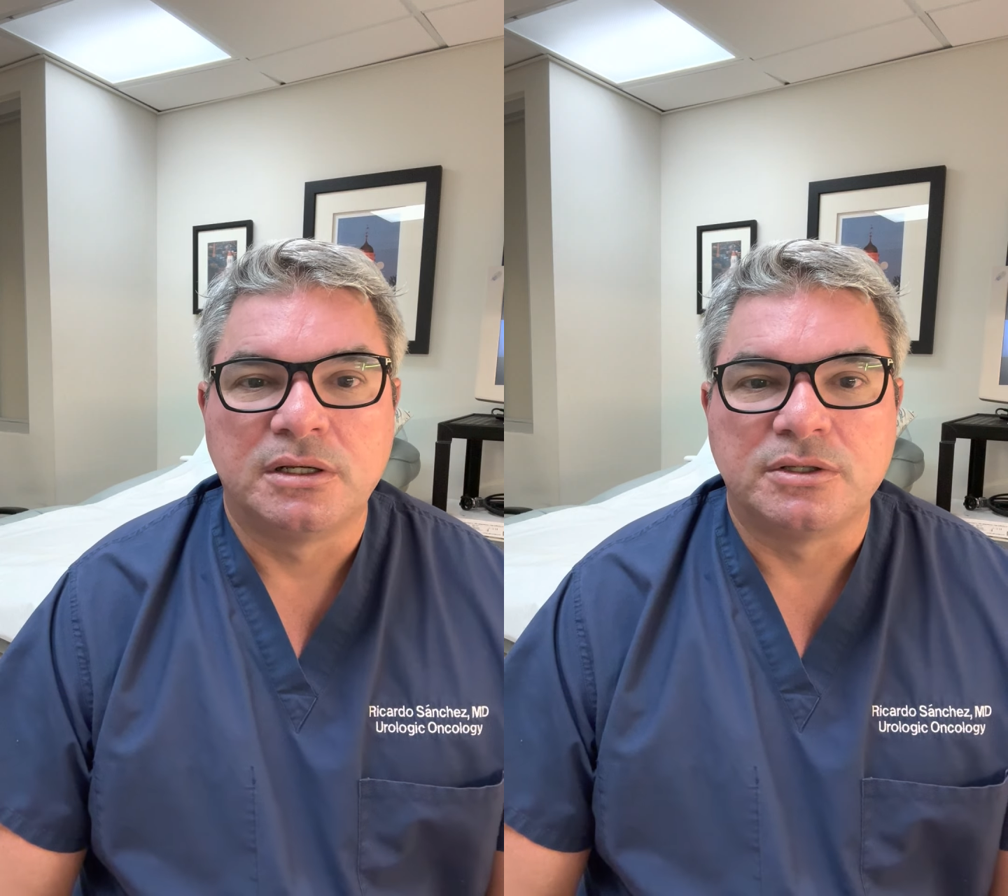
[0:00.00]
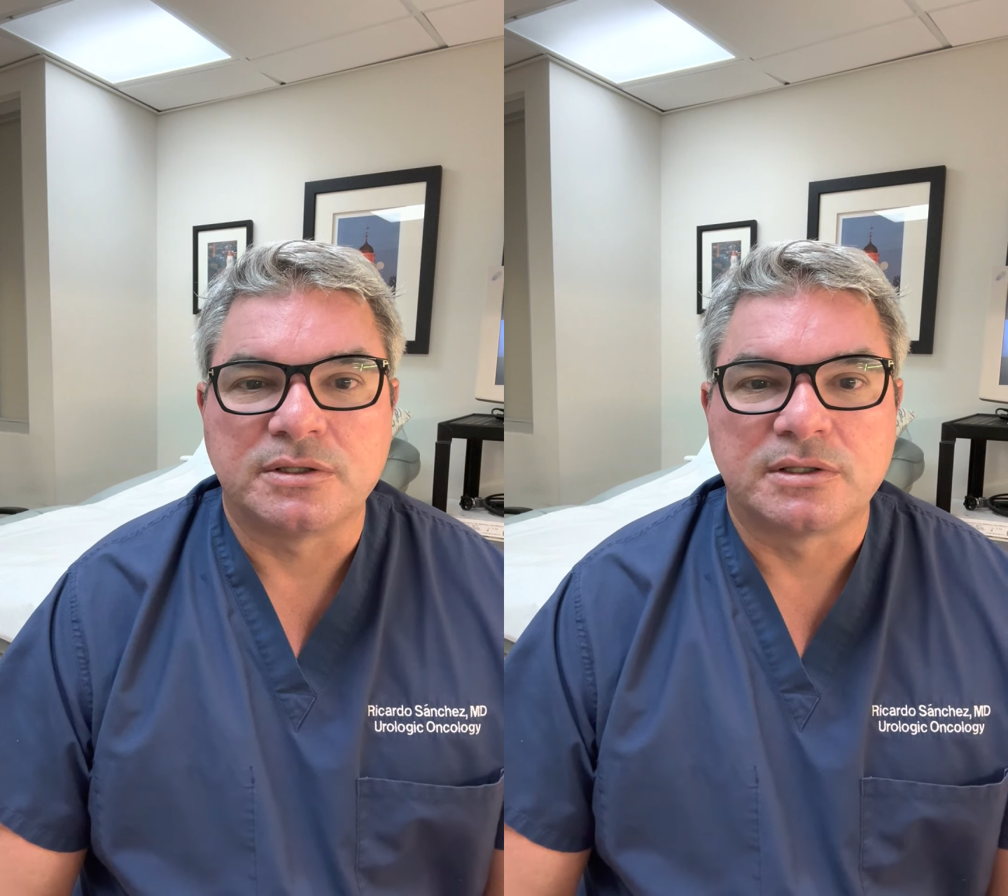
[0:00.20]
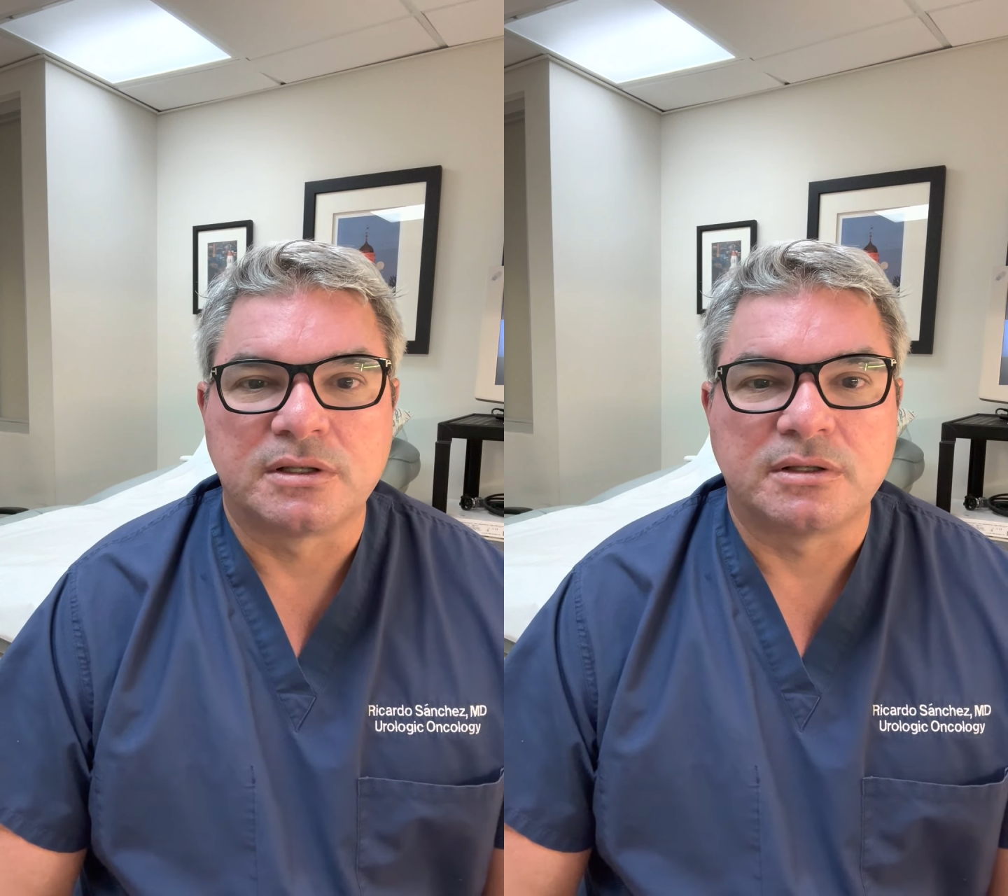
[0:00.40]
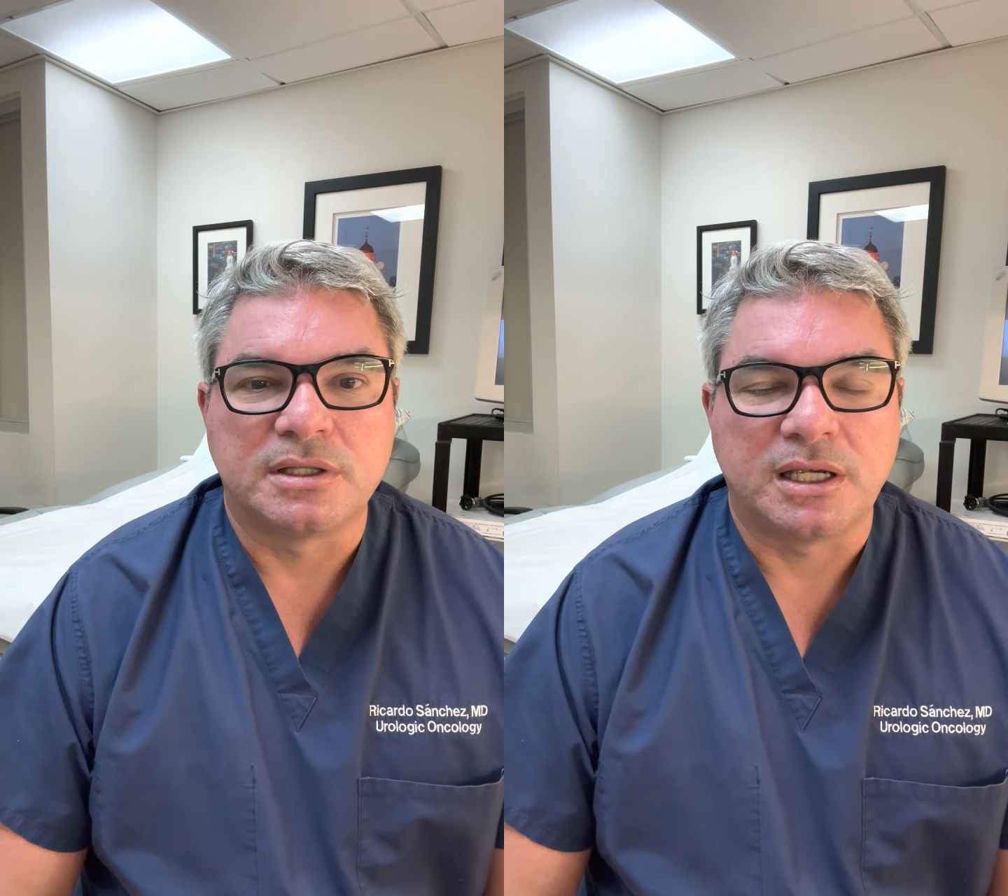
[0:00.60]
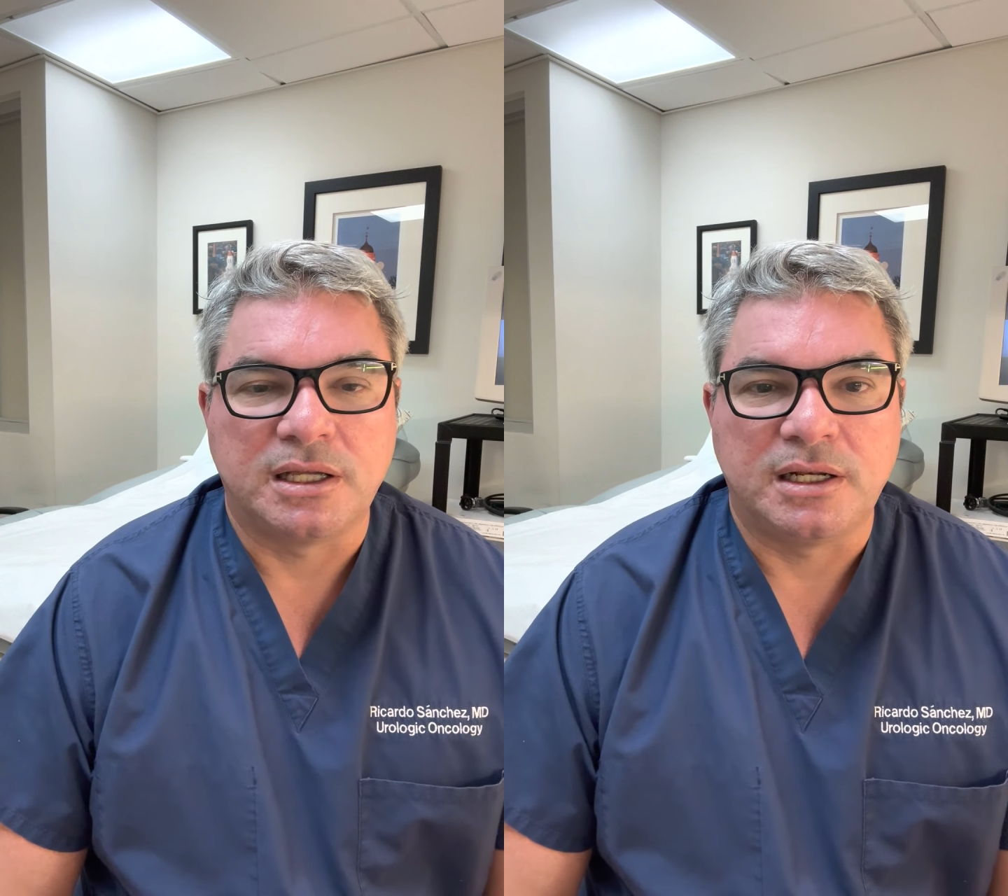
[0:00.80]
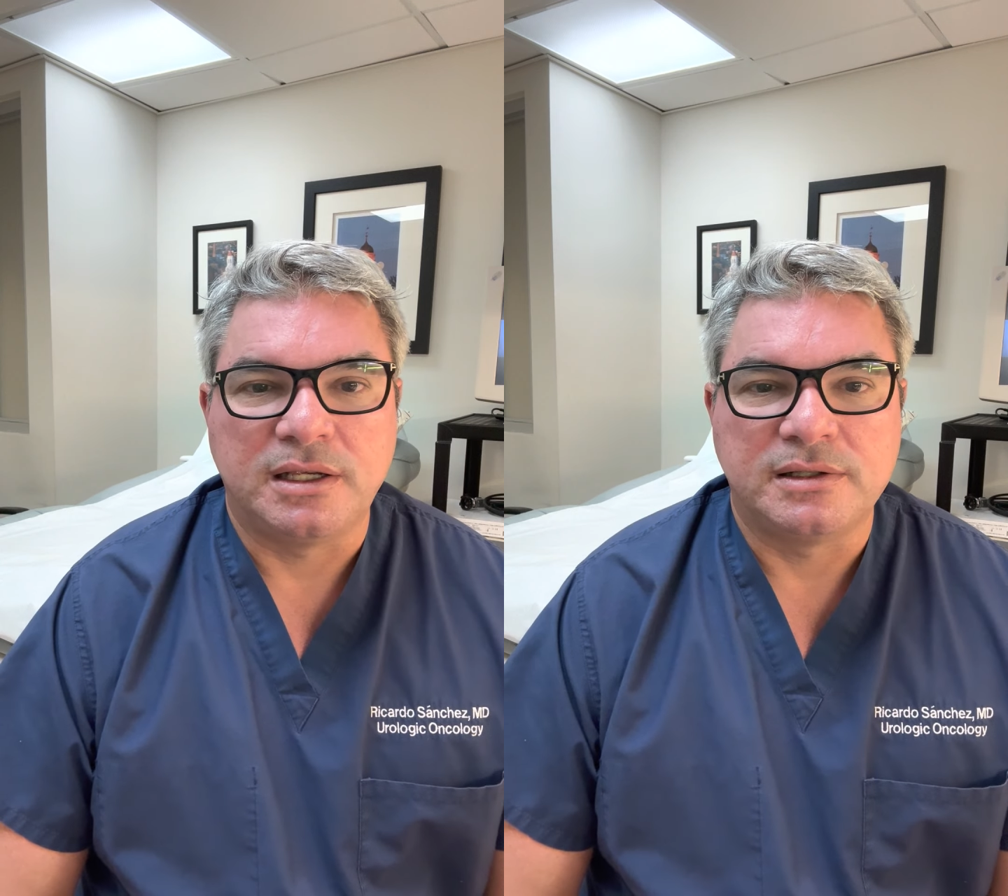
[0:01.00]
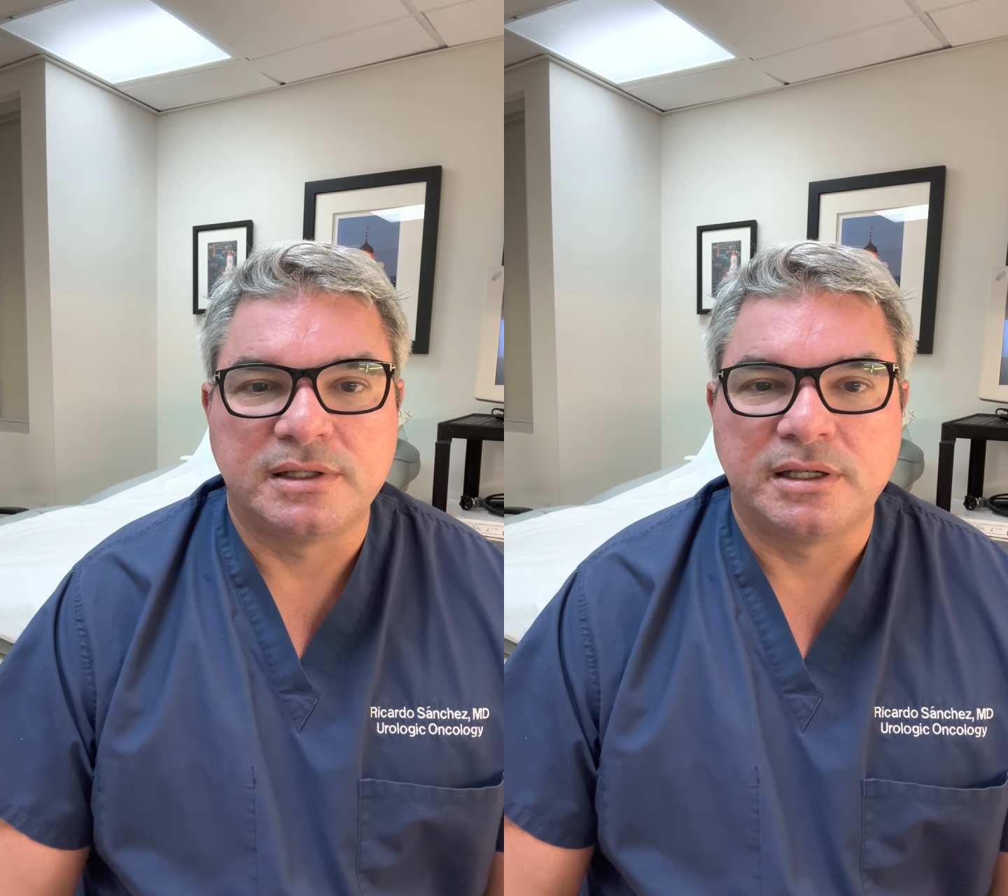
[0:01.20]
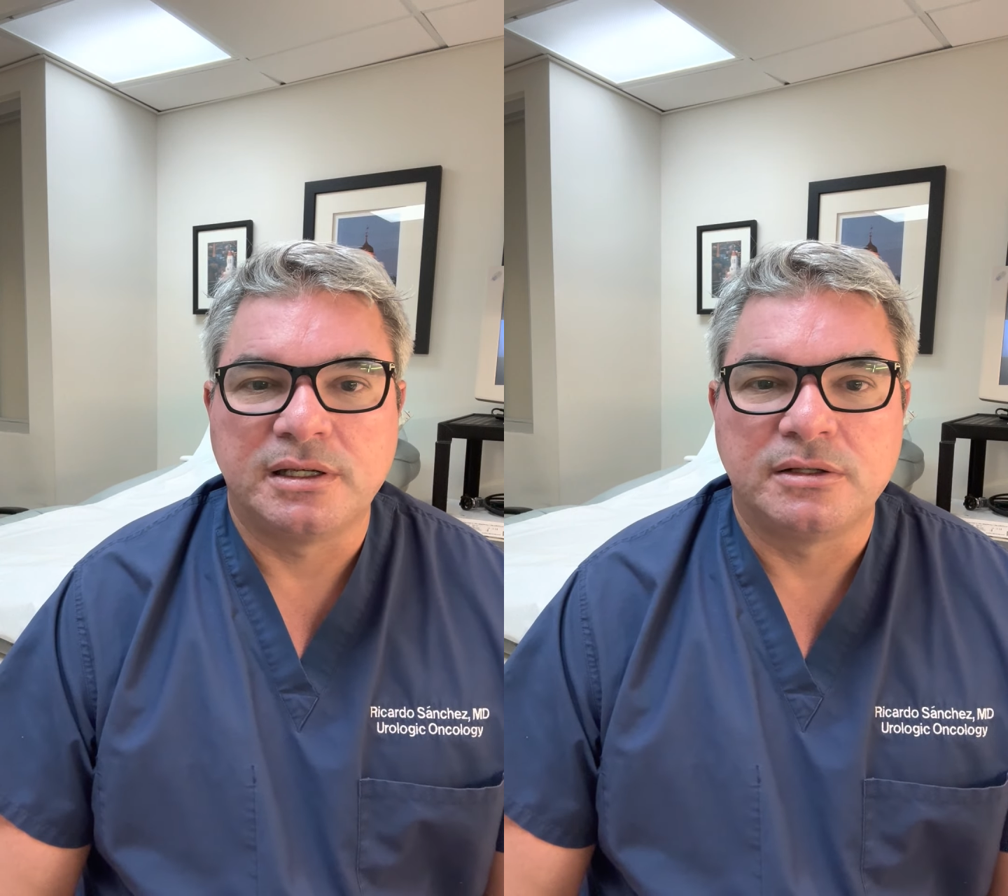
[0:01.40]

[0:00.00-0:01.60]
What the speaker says: Just take it easy,